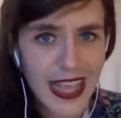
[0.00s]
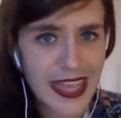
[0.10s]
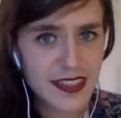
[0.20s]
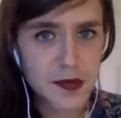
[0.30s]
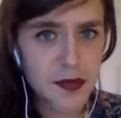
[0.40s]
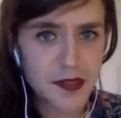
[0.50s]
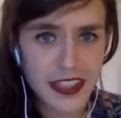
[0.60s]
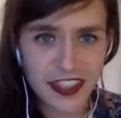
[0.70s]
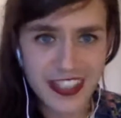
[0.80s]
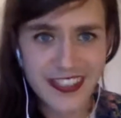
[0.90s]

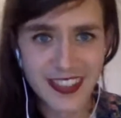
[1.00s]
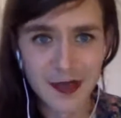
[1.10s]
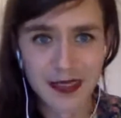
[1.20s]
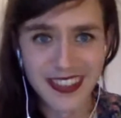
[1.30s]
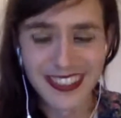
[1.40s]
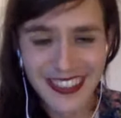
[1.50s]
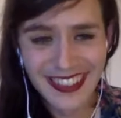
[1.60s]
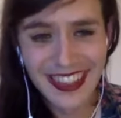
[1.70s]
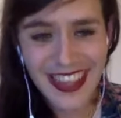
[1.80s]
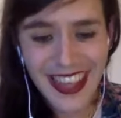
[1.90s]
anti-perfectionism,
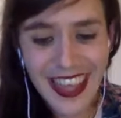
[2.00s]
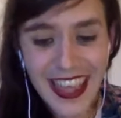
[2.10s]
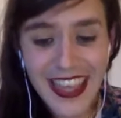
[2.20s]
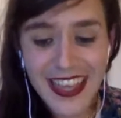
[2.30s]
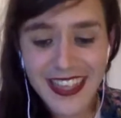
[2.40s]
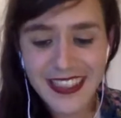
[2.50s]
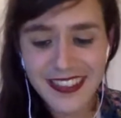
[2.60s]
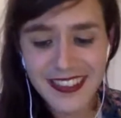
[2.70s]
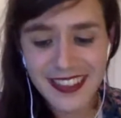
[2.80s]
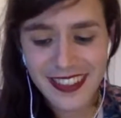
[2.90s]

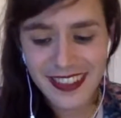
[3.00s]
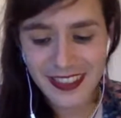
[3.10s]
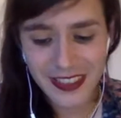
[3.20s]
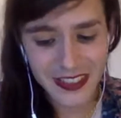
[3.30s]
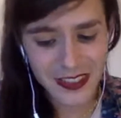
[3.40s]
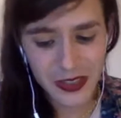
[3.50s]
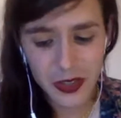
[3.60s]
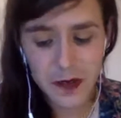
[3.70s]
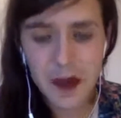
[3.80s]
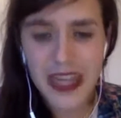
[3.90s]
and or
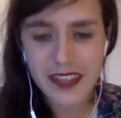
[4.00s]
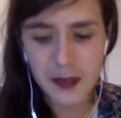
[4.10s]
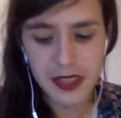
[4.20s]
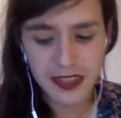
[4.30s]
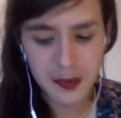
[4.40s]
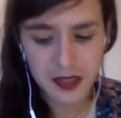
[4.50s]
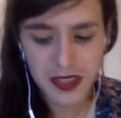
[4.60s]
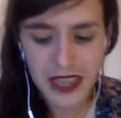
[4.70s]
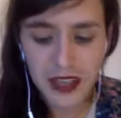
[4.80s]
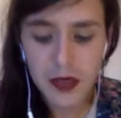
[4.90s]
maximalism, or
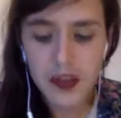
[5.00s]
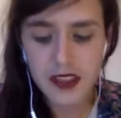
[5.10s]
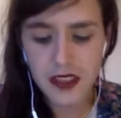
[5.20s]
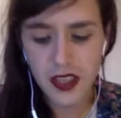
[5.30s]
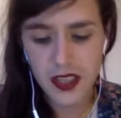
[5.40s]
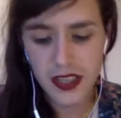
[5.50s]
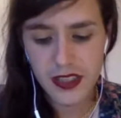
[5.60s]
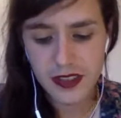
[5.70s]
I don't know what to call it.